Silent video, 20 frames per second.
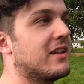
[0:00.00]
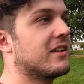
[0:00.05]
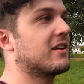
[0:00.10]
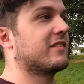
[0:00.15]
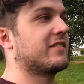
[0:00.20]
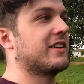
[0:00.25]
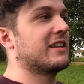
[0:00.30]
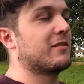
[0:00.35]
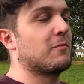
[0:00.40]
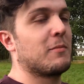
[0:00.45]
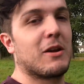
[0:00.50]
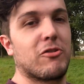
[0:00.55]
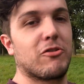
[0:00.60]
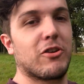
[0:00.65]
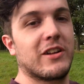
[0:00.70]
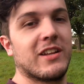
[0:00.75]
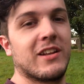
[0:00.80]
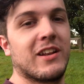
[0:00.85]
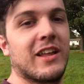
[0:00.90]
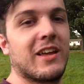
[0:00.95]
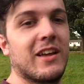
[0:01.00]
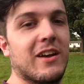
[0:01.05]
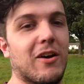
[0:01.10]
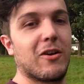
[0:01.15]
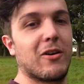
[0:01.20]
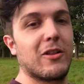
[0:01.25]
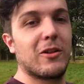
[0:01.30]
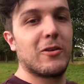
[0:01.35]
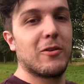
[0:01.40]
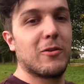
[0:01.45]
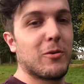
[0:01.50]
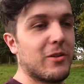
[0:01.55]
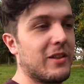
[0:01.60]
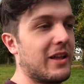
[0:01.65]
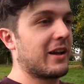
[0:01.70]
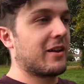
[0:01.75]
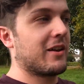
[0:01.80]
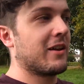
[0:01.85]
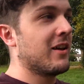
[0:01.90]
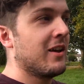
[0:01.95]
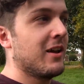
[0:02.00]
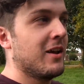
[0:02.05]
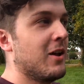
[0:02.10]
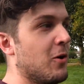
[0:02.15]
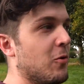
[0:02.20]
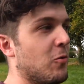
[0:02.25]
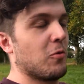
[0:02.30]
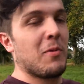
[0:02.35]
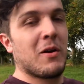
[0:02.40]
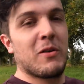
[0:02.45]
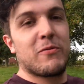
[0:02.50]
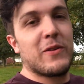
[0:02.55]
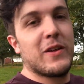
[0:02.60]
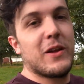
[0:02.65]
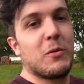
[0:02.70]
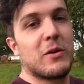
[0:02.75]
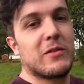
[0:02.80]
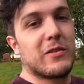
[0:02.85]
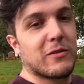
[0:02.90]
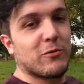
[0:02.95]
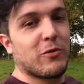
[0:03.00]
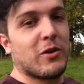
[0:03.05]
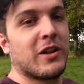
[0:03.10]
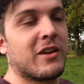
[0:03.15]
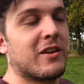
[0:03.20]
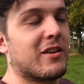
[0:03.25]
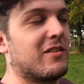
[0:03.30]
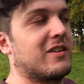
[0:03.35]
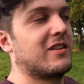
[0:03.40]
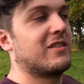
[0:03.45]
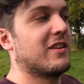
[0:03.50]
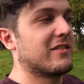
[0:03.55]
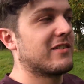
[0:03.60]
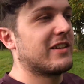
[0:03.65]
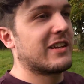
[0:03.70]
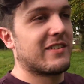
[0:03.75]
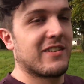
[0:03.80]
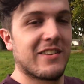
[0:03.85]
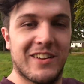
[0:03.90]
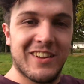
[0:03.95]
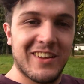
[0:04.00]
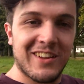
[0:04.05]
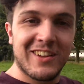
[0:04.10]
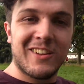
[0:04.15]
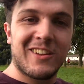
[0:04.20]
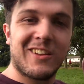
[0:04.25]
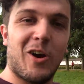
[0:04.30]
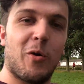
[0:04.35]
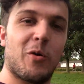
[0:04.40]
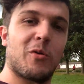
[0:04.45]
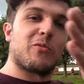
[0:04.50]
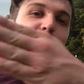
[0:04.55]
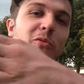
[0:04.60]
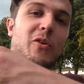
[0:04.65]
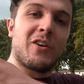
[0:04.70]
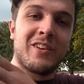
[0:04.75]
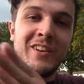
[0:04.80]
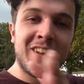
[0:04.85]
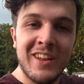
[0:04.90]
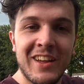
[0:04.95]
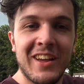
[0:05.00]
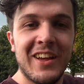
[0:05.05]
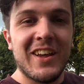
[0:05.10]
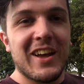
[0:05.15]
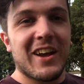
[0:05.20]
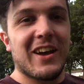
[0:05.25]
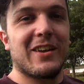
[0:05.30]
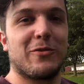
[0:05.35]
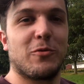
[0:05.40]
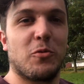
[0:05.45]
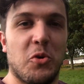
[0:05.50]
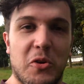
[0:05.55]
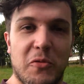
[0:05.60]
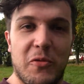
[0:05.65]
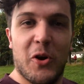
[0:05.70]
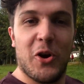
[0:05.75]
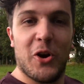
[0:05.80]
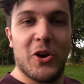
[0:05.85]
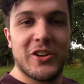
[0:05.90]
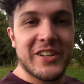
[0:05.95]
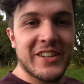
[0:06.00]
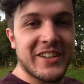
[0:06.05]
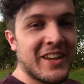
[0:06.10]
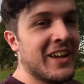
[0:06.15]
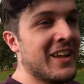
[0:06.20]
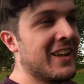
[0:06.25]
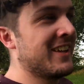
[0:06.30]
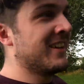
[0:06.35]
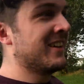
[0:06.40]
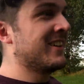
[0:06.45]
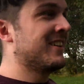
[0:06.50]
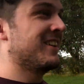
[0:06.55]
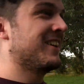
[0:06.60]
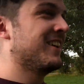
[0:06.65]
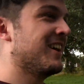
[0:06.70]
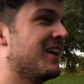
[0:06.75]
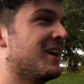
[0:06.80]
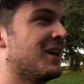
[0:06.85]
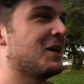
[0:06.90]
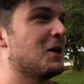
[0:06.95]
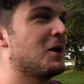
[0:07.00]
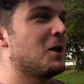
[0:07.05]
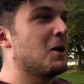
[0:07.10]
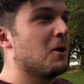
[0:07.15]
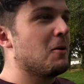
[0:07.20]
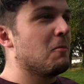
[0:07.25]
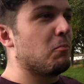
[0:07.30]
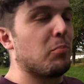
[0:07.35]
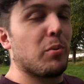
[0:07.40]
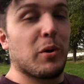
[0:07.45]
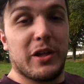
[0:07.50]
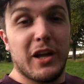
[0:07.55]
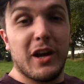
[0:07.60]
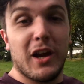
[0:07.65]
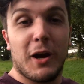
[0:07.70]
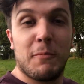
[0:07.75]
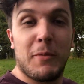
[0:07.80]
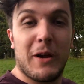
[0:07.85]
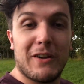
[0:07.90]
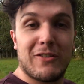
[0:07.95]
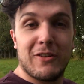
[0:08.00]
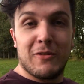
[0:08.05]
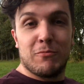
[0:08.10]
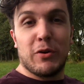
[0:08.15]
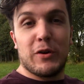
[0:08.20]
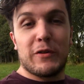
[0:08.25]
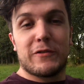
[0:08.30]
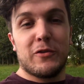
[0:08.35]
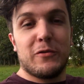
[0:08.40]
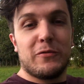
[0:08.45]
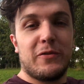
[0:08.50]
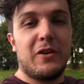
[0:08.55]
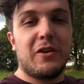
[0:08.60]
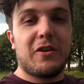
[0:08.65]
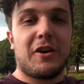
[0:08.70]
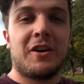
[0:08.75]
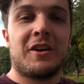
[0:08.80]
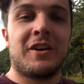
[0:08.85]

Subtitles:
because I had to make sure I didn't hit Arlo or like with my feet whilst I was running, because he does like to go in front, as you would have heard. But yeah, I'm actually impressed so far.